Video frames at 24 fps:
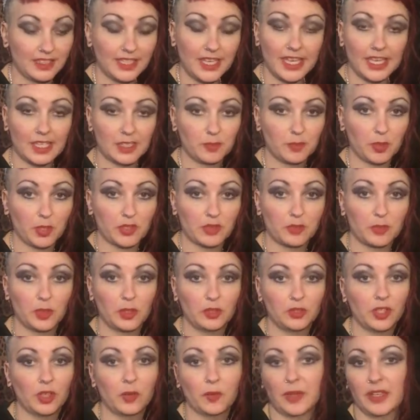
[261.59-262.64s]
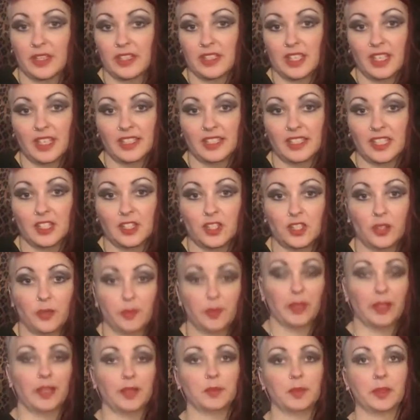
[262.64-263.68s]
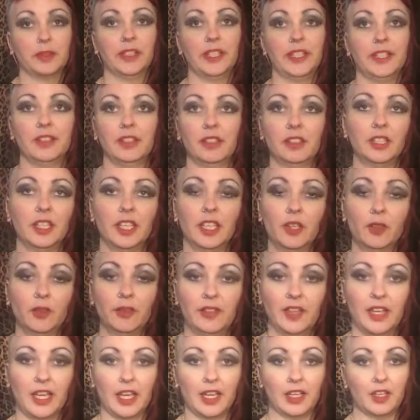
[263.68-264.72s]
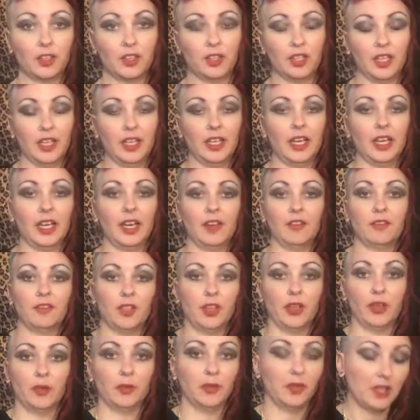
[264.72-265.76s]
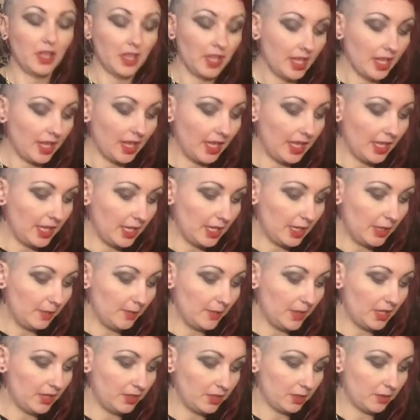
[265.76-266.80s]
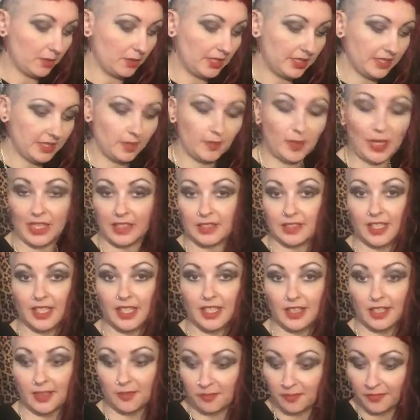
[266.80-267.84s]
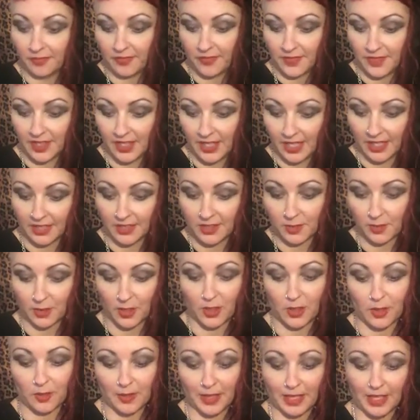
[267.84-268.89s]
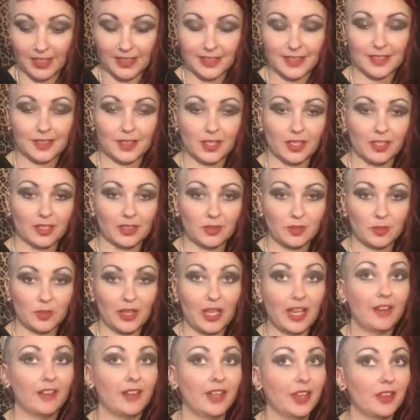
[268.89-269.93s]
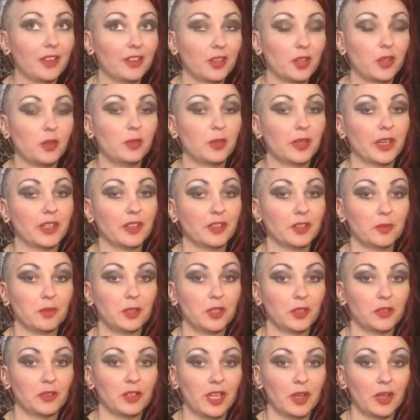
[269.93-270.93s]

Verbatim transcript: as possible. Don't waste any tissue paper either, you know, if you can cut it in half, do. Um, and don't waste the bags either. You have to economise, because we are an ethical brand and we don't like